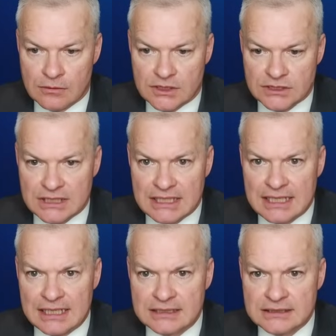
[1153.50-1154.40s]
Which I
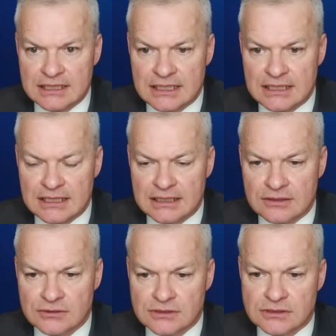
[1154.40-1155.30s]
can take
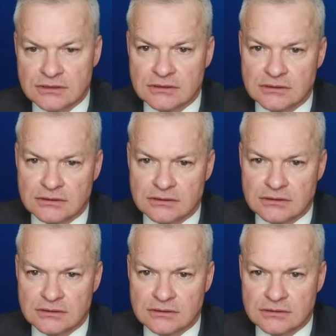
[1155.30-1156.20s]
out
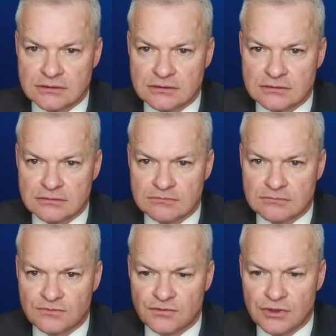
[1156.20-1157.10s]

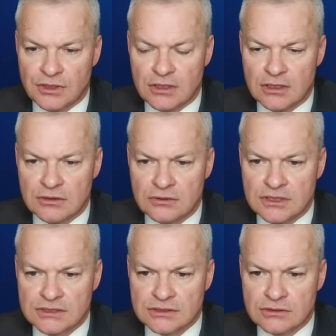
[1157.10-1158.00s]
for a
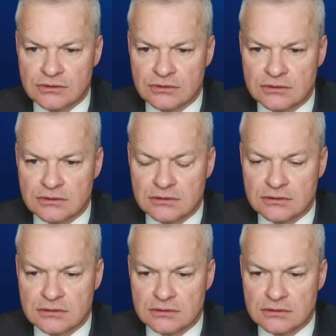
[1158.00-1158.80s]
lowly score.